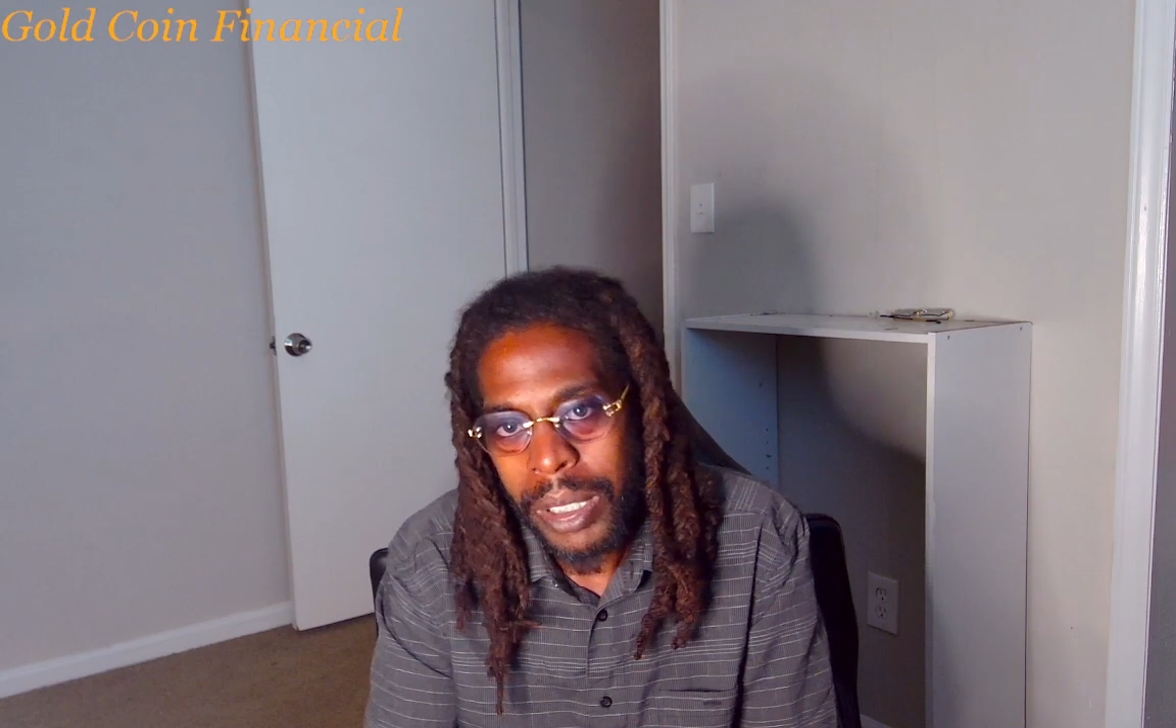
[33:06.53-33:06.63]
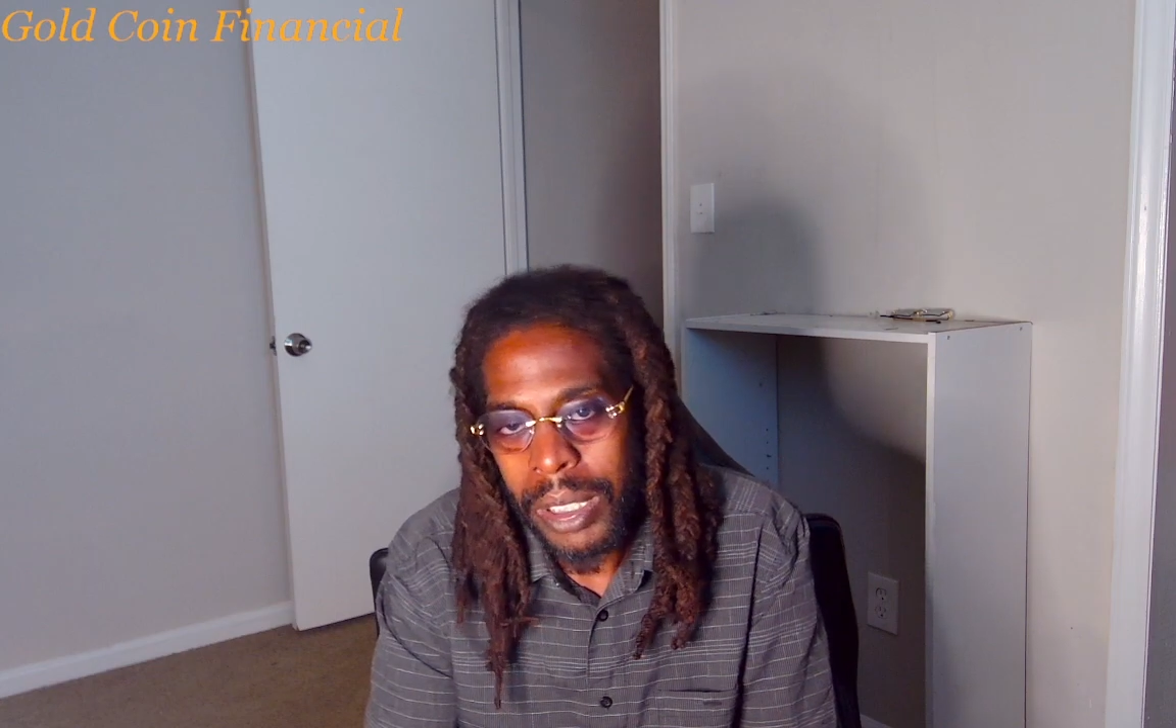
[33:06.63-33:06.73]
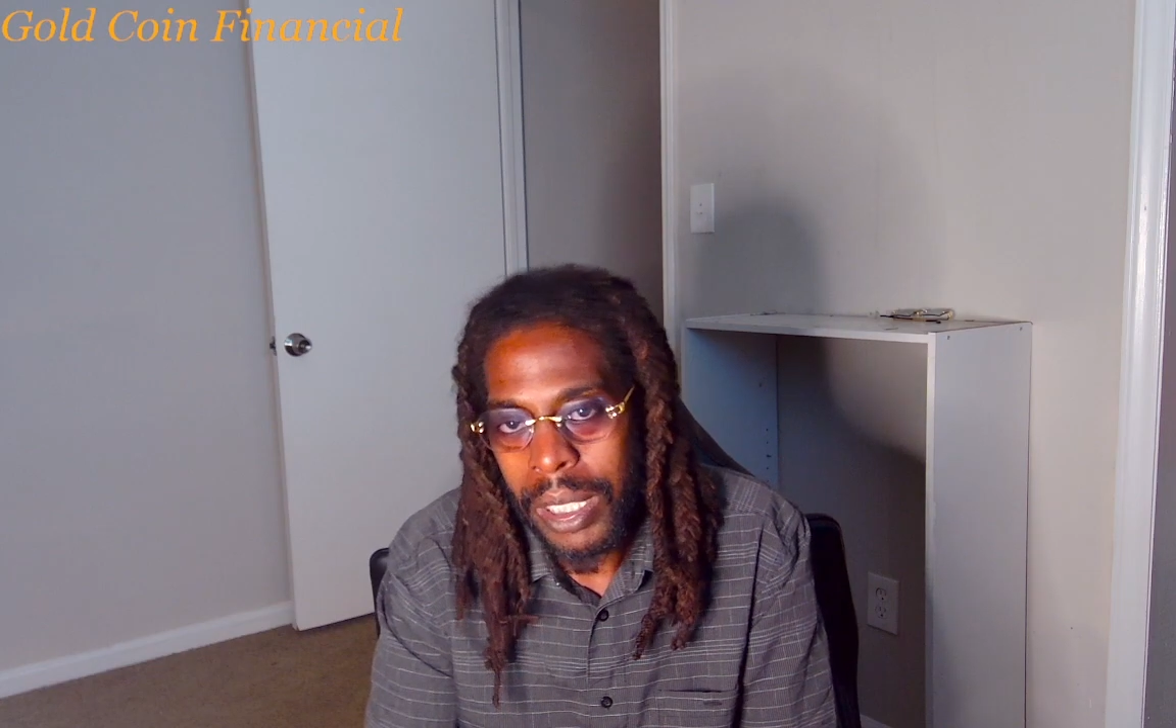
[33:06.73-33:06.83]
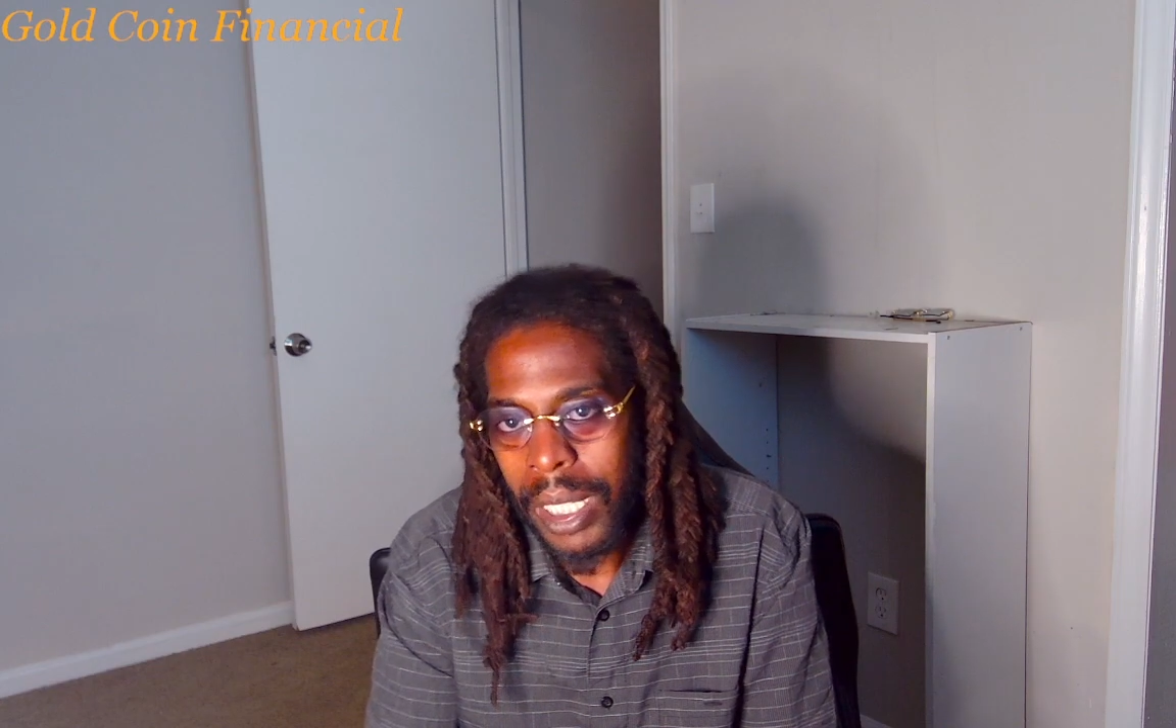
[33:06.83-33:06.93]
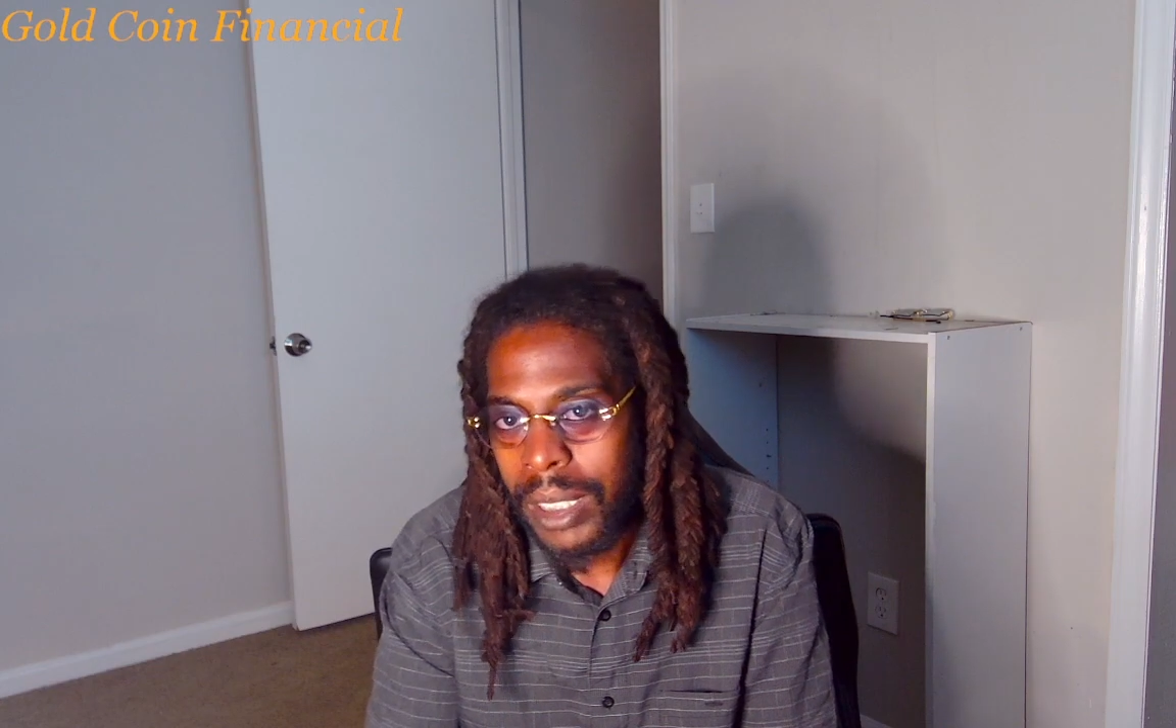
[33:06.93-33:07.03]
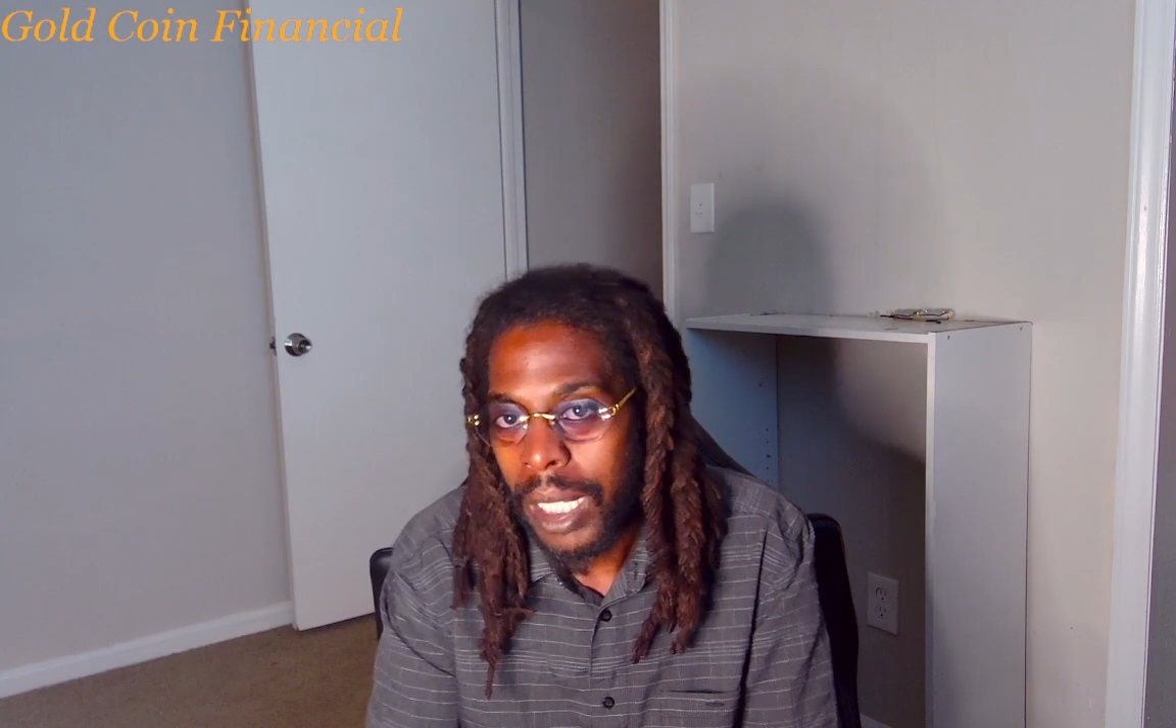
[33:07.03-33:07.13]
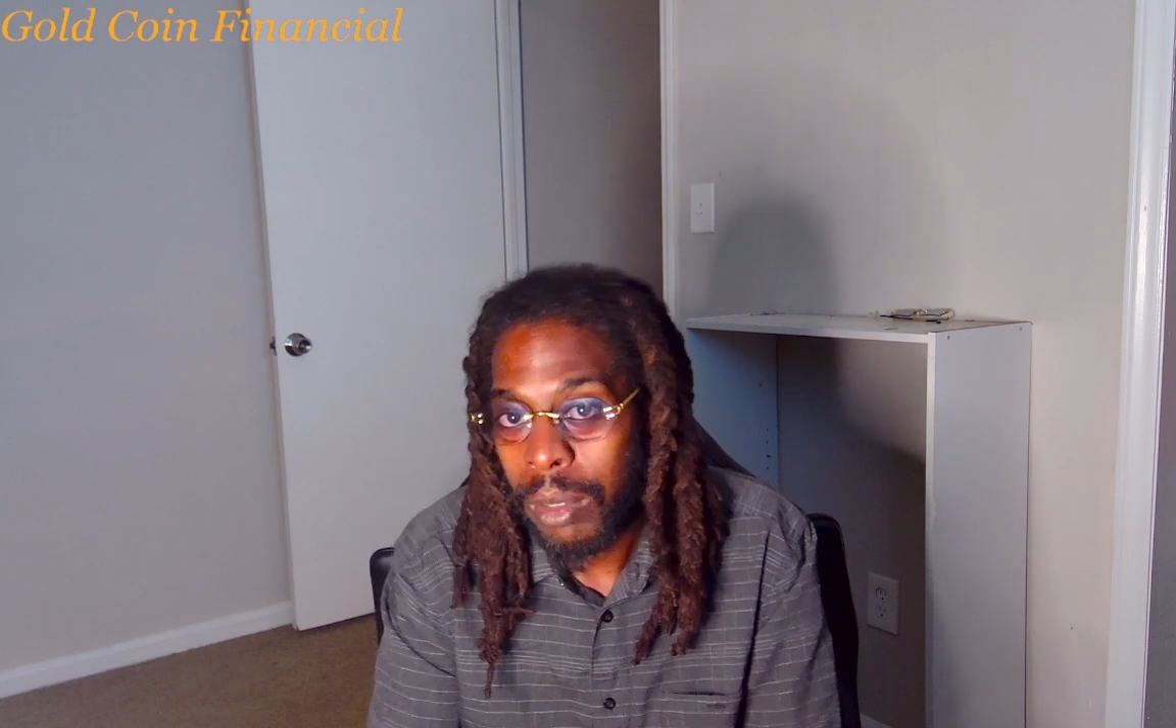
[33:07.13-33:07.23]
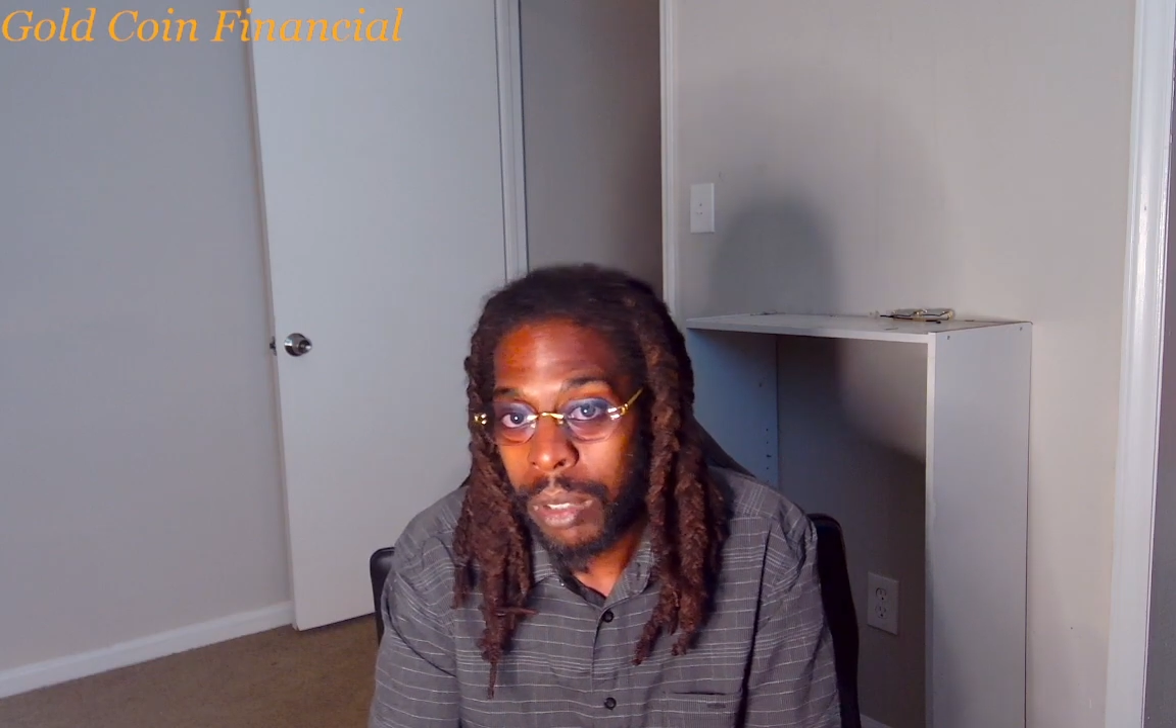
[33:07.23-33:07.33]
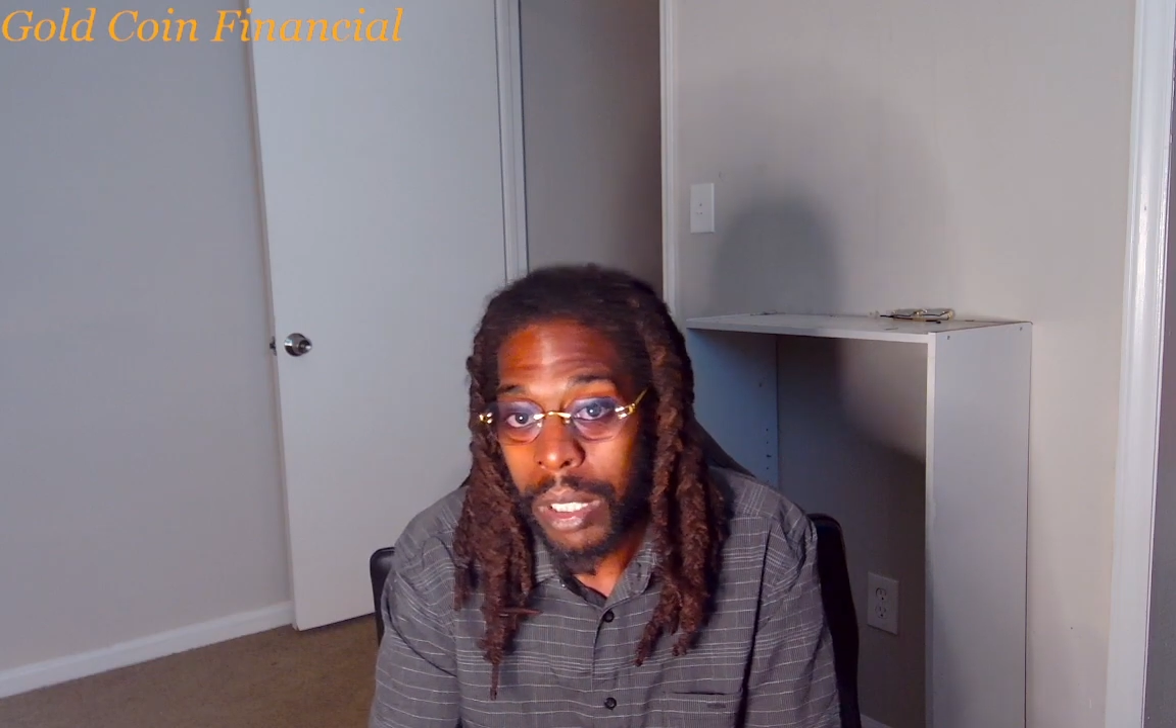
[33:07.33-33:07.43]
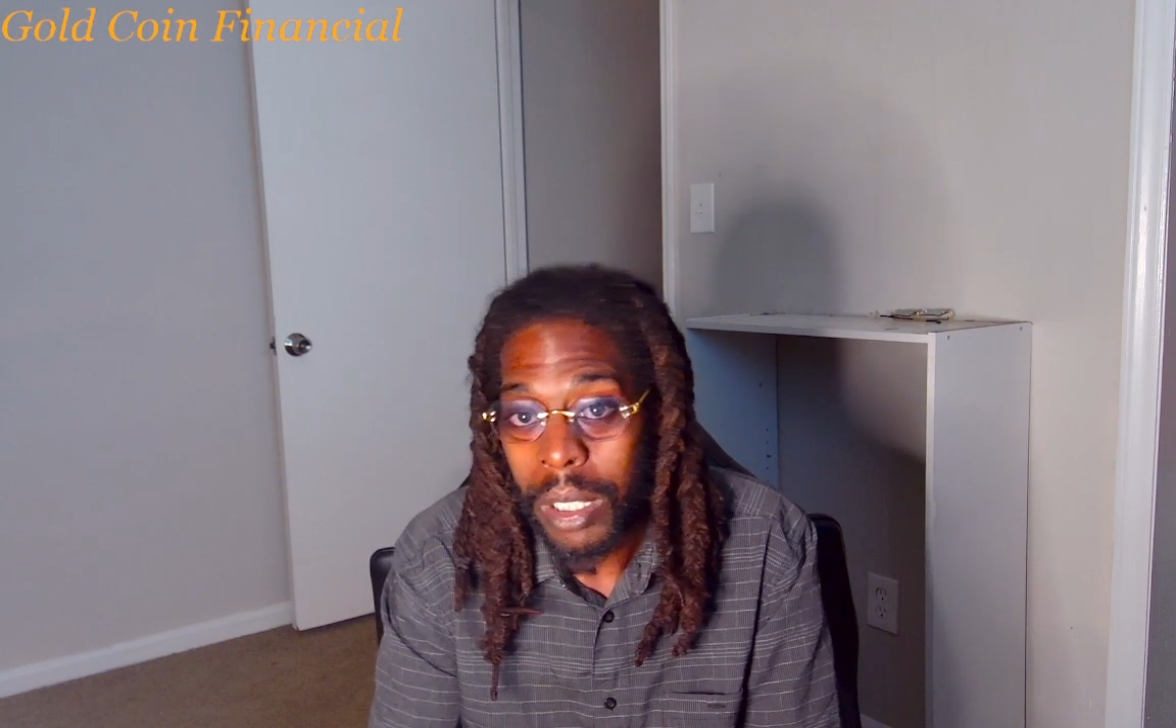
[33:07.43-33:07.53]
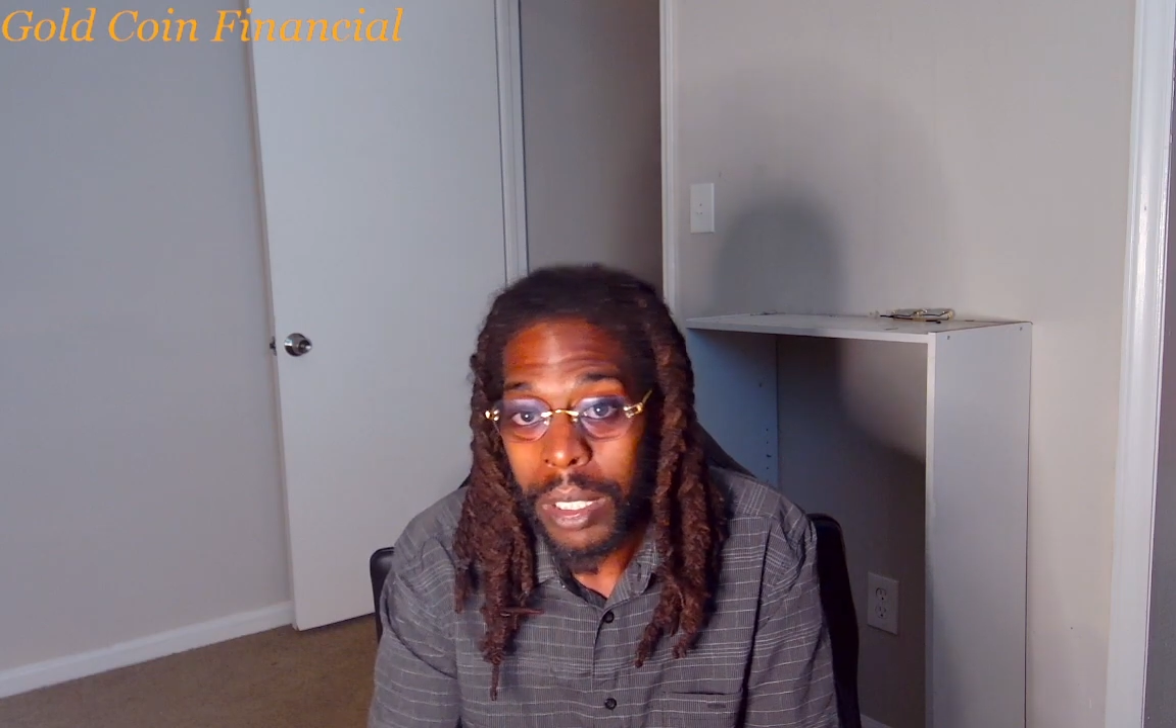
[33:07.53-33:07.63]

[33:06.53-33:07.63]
and that's how you look